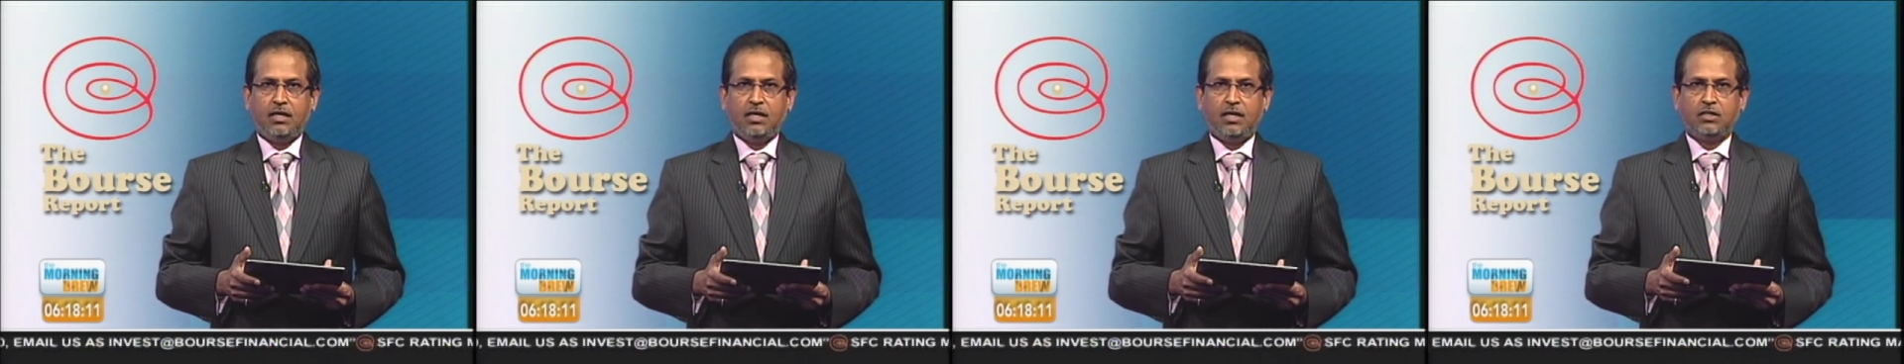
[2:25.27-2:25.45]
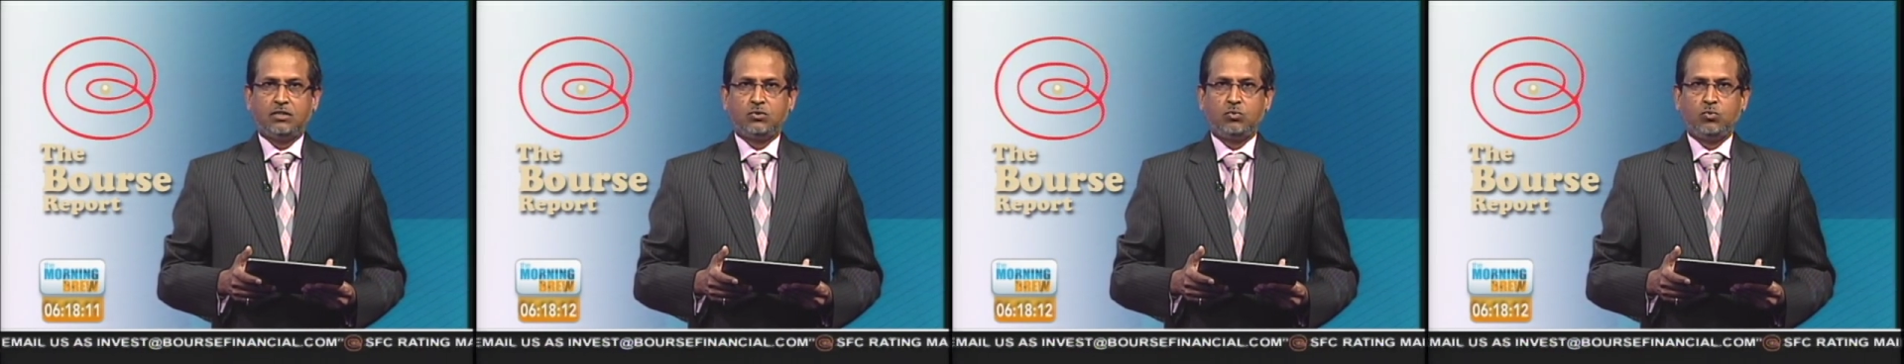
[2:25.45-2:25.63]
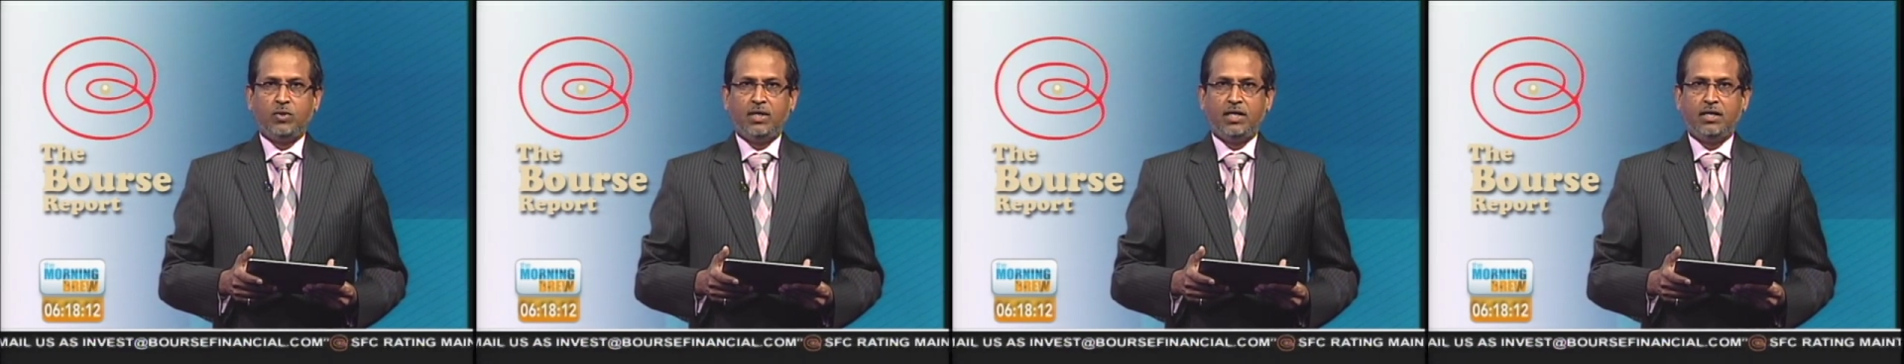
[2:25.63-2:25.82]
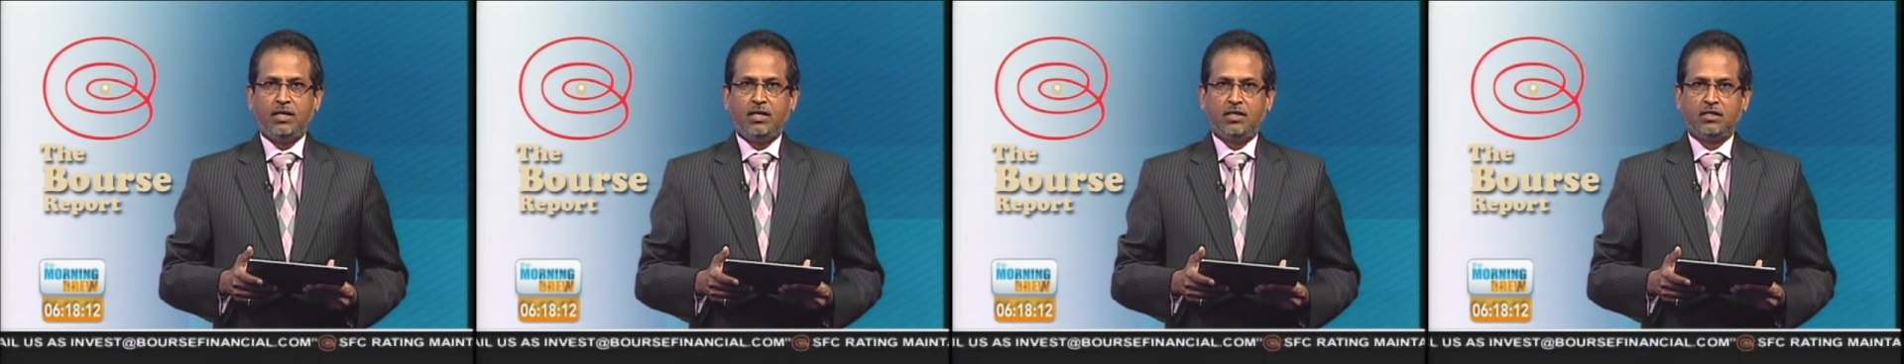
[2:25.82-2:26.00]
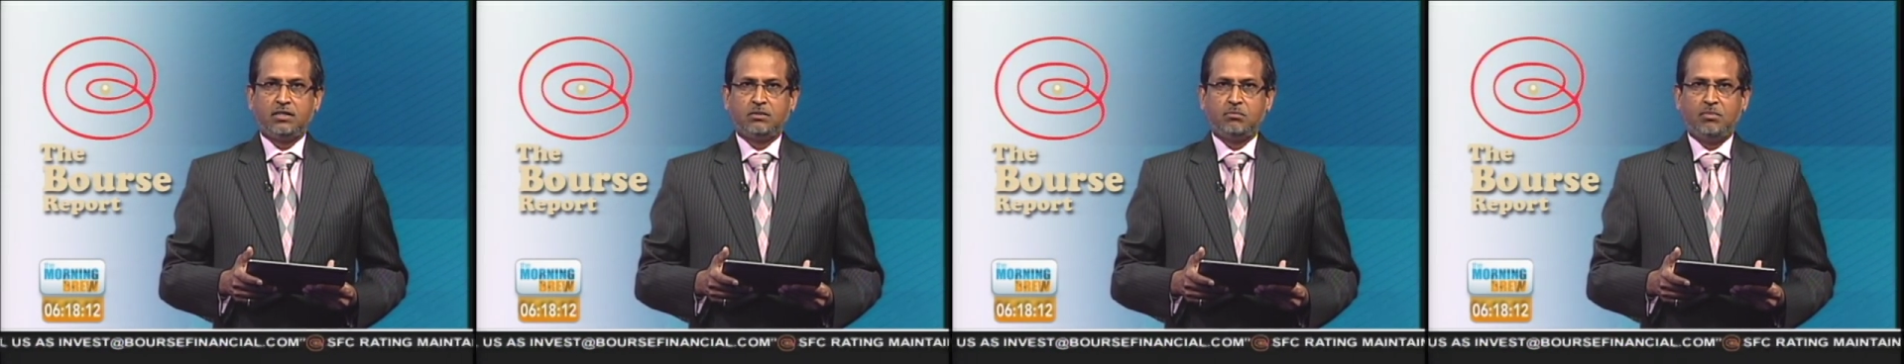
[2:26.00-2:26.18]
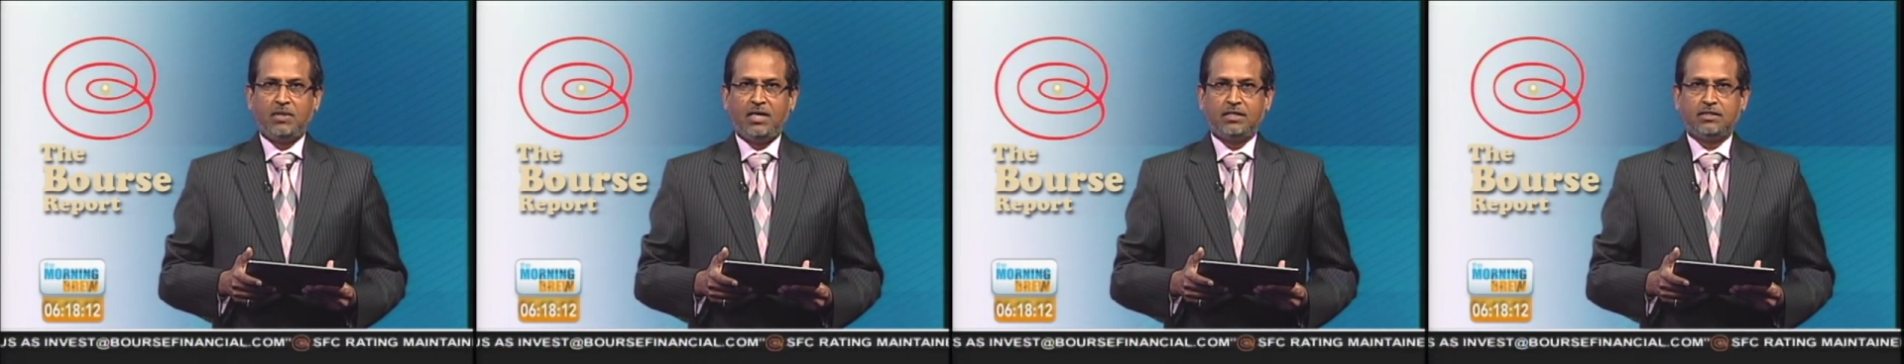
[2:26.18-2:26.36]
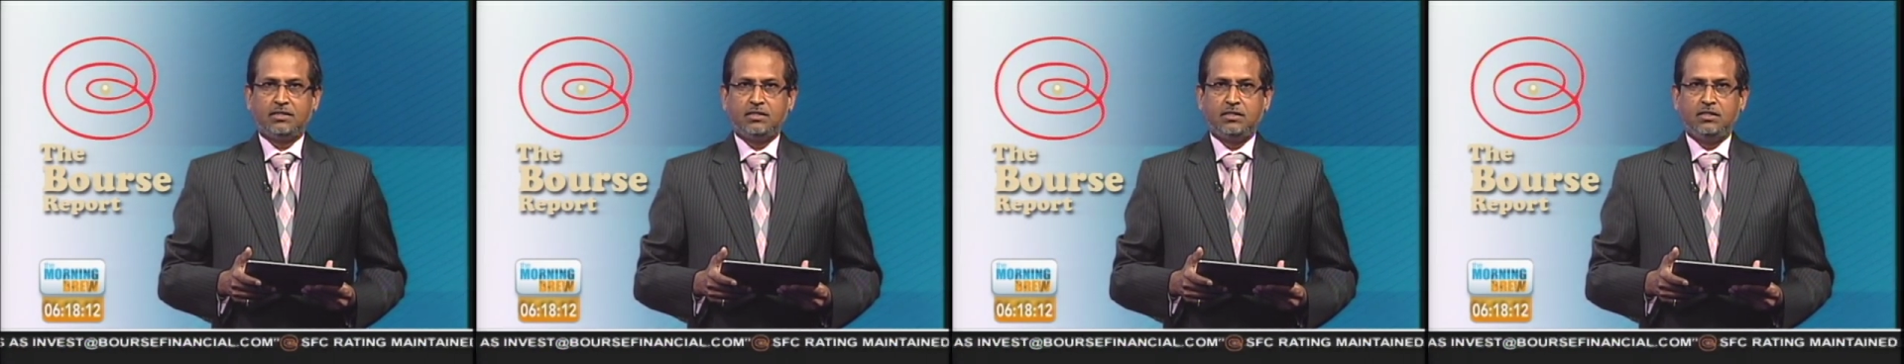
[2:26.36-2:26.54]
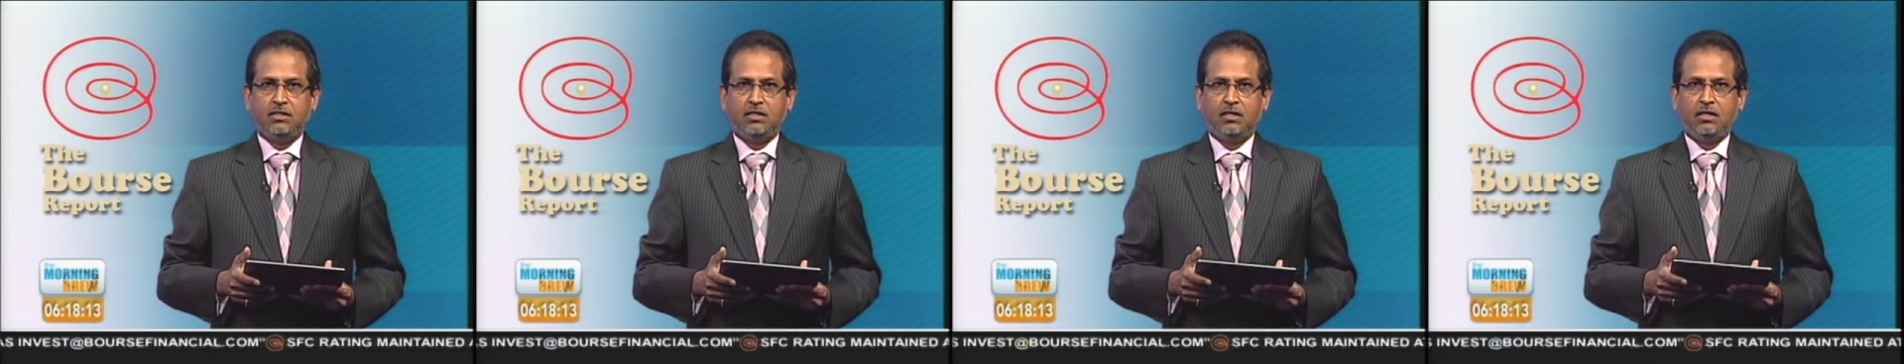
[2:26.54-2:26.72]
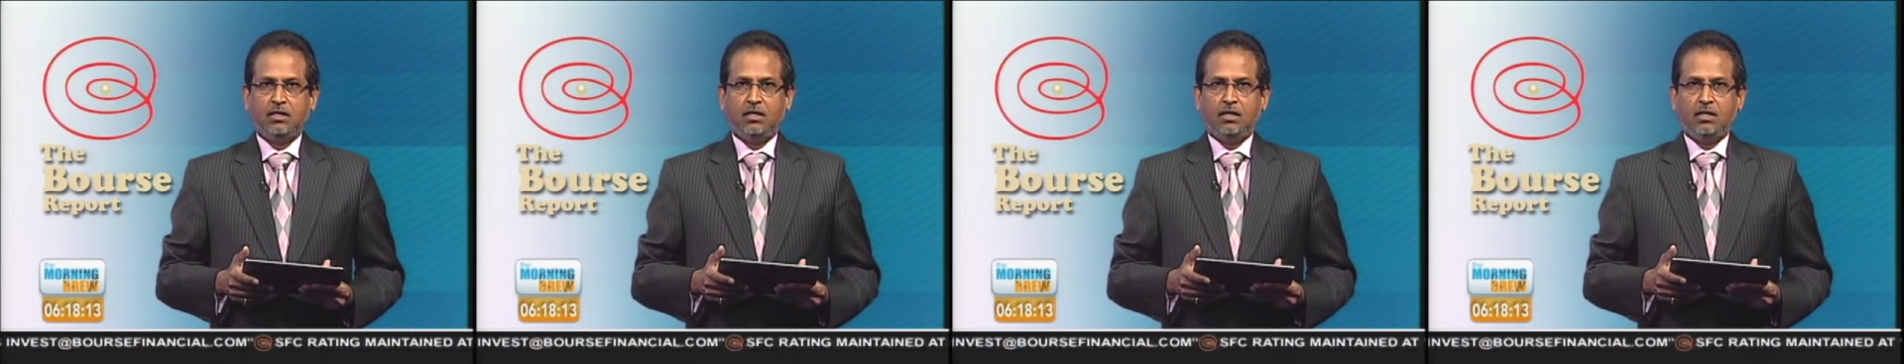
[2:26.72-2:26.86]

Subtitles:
as well as Massey,